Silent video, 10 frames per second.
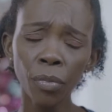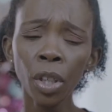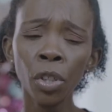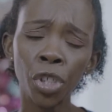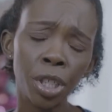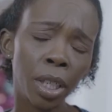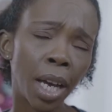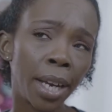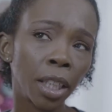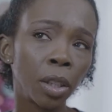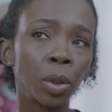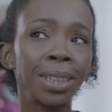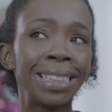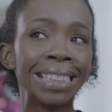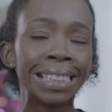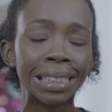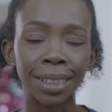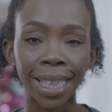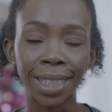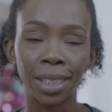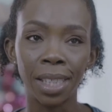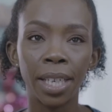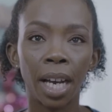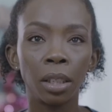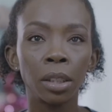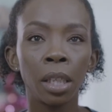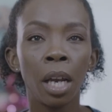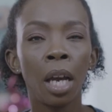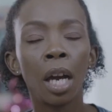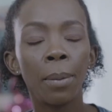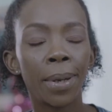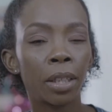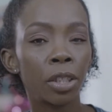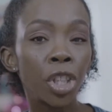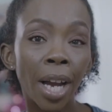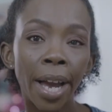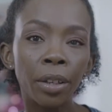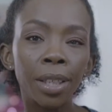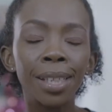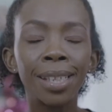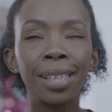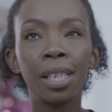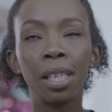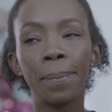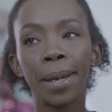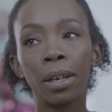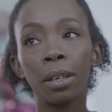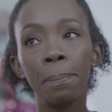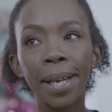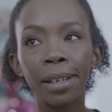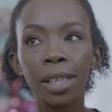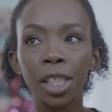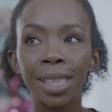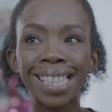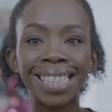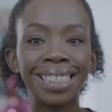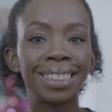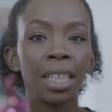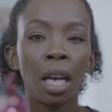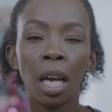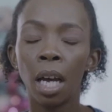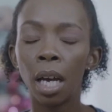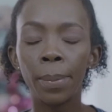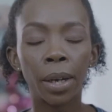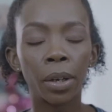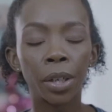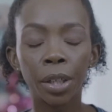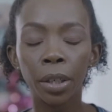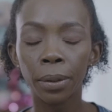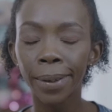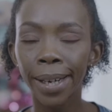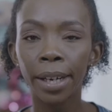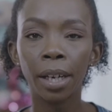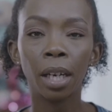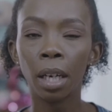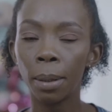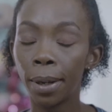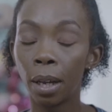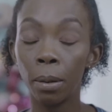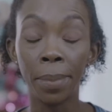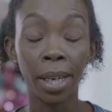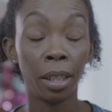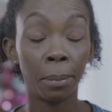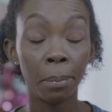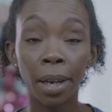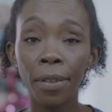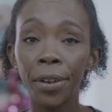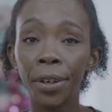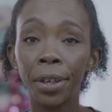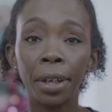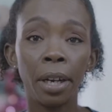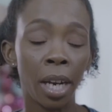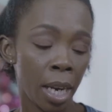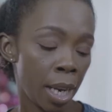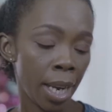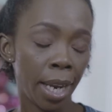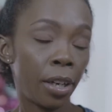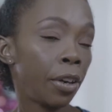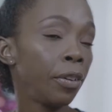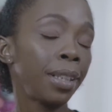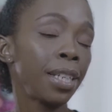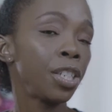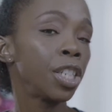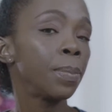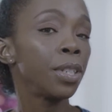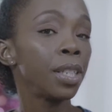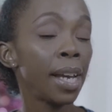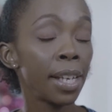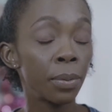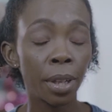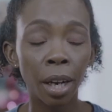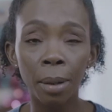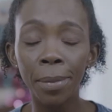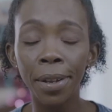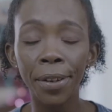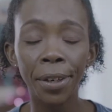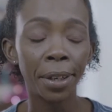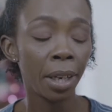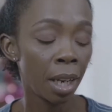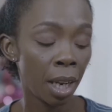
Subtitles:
she kind of goes into like details about her childhood, about her marriages, about her career, about being a mother, and her relationship that she has with her mother.